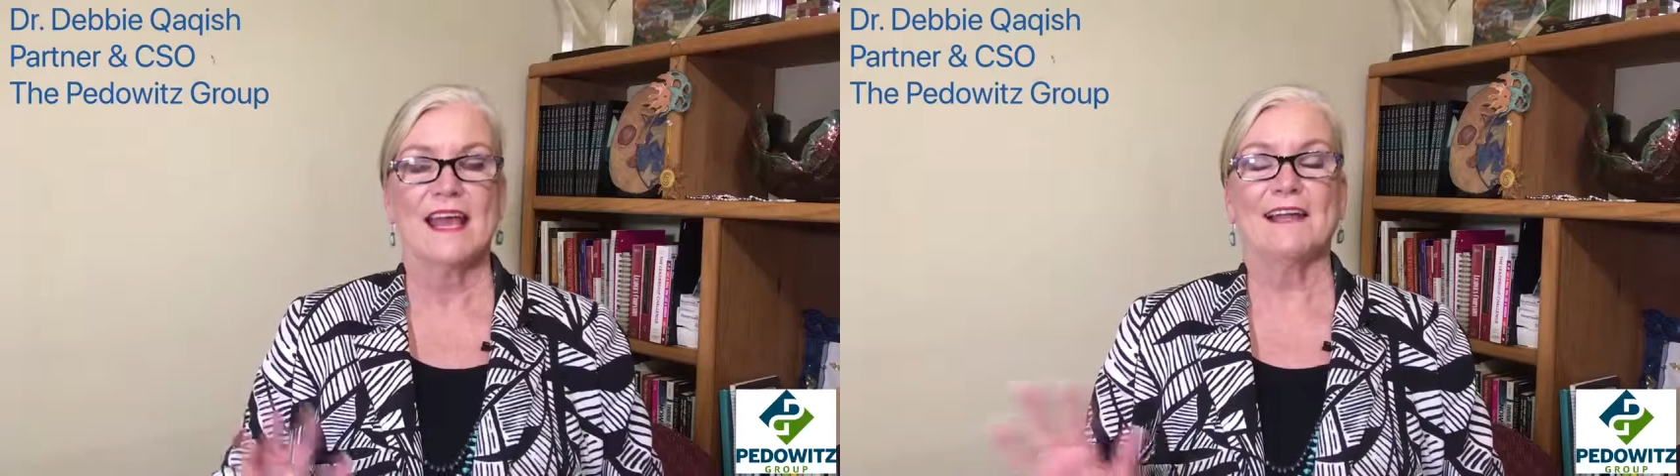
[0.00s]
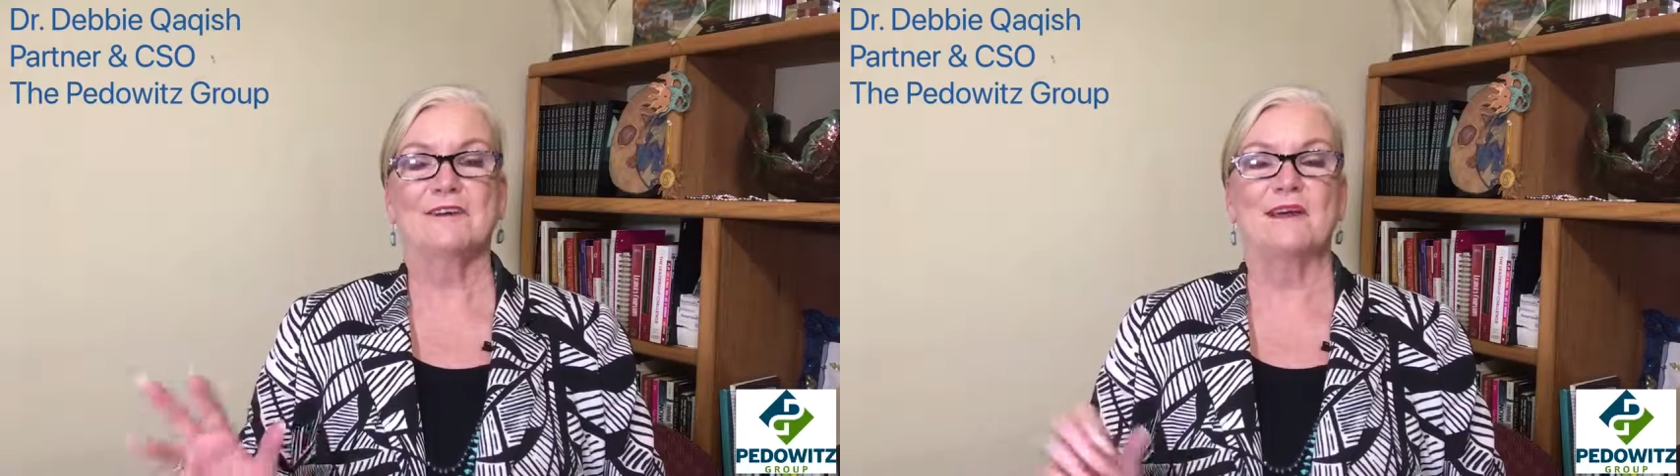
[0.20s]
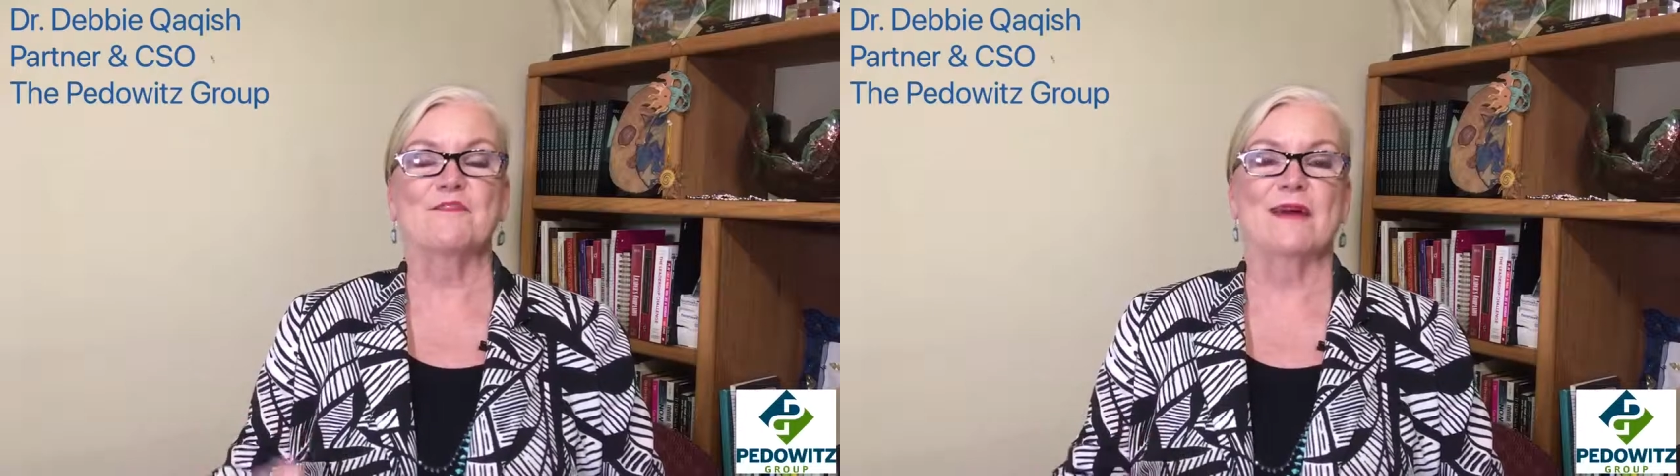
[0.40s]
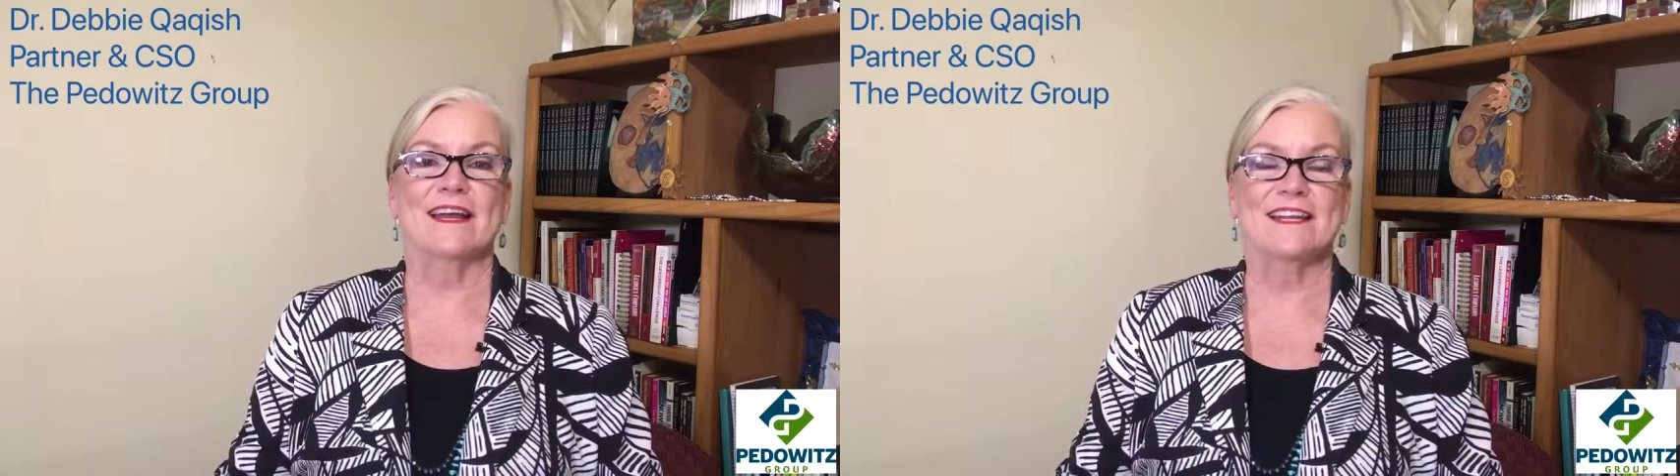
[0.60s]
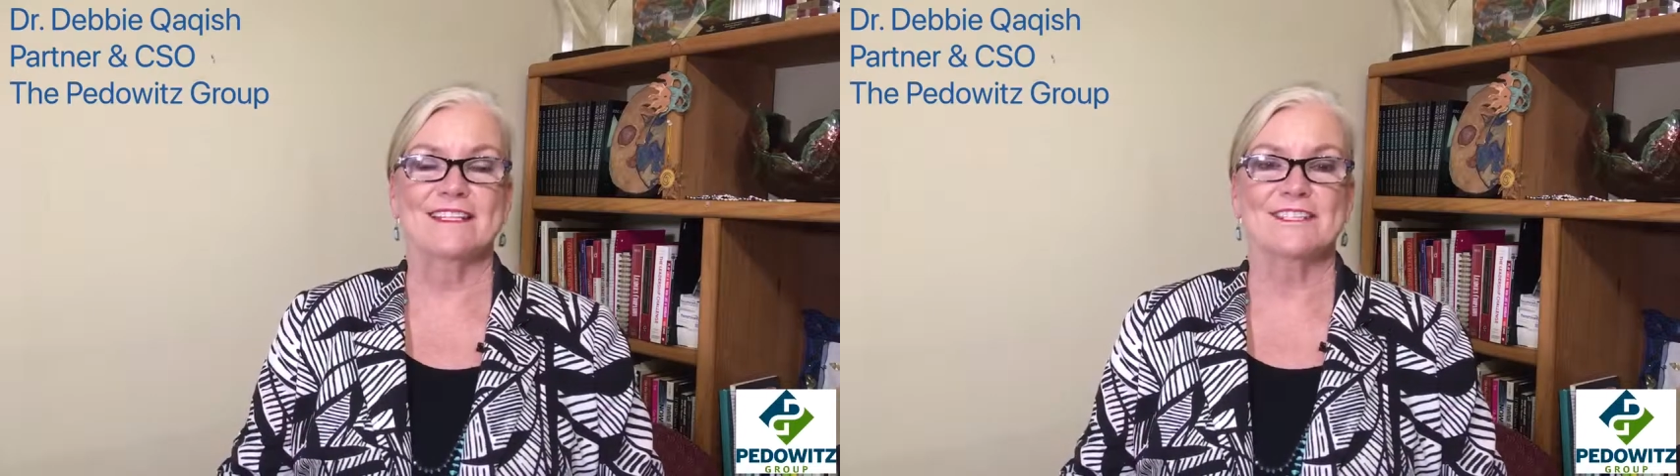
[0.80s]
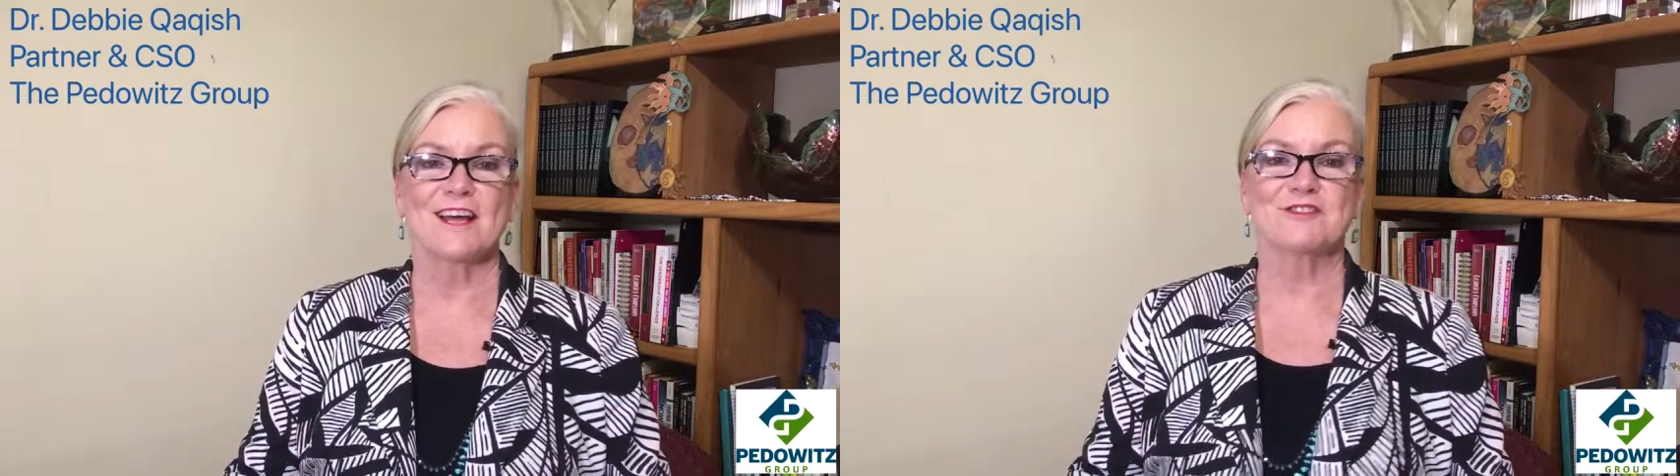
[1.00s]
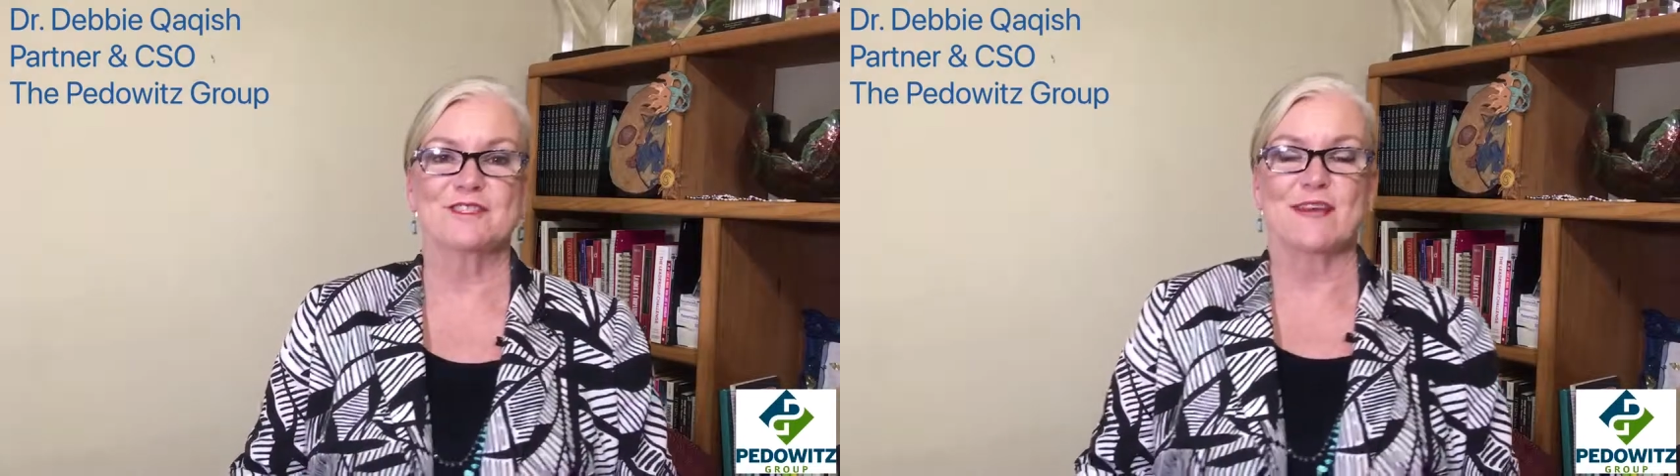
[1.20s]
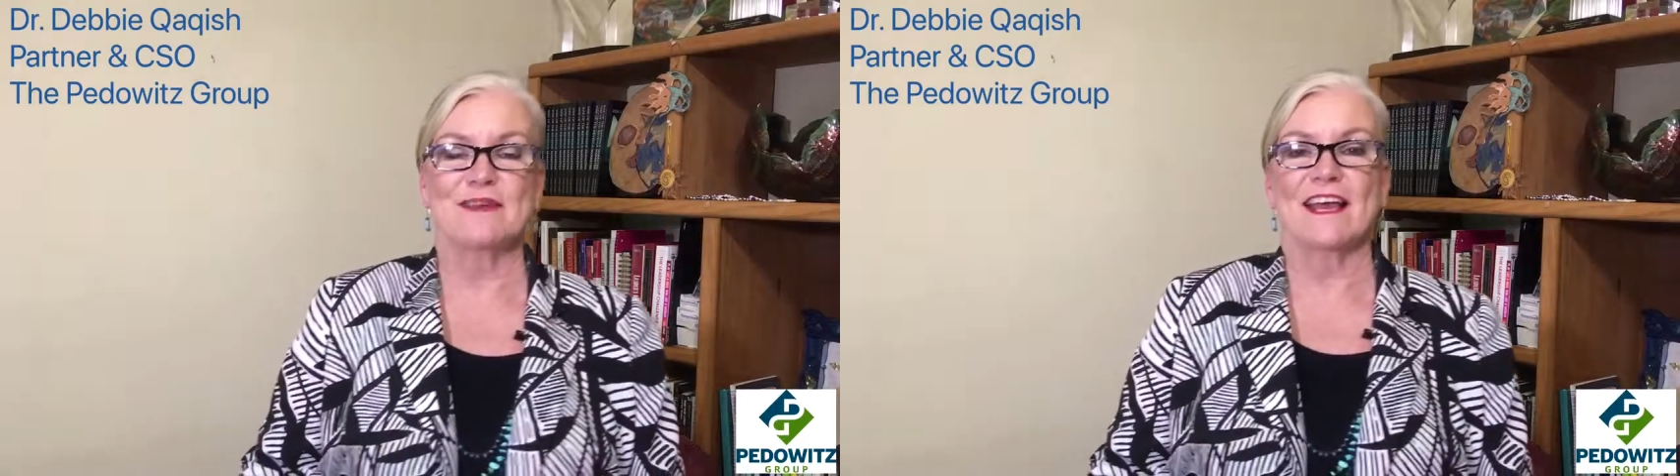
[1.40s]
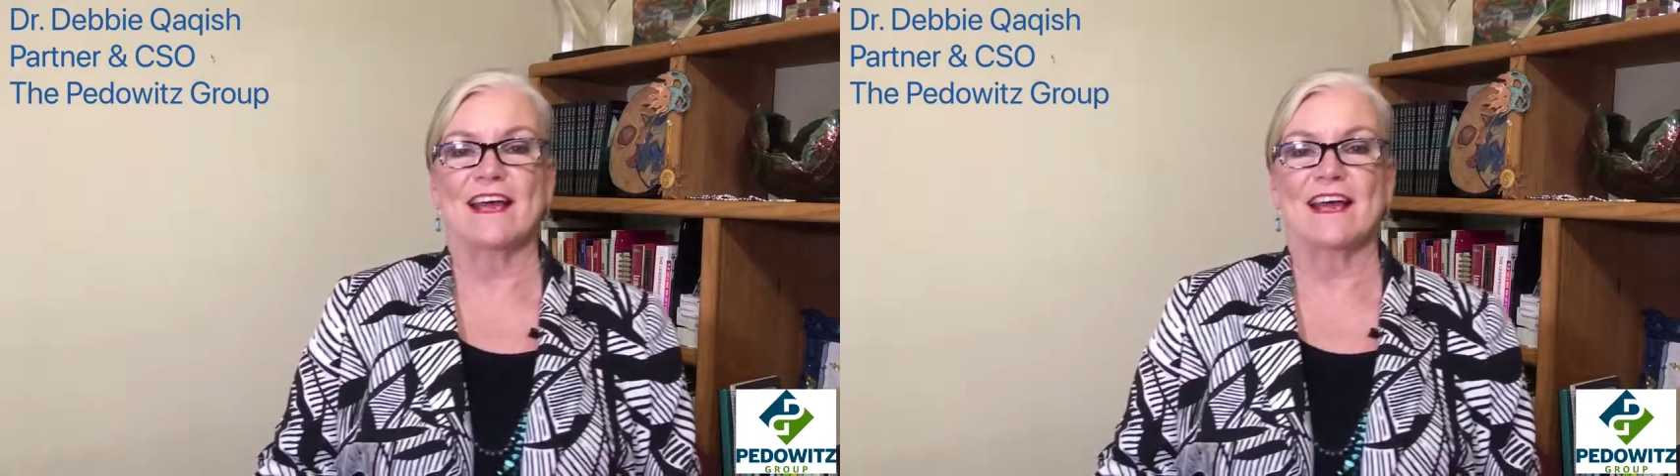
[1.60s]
Hello everybody, it's Doctor Debbie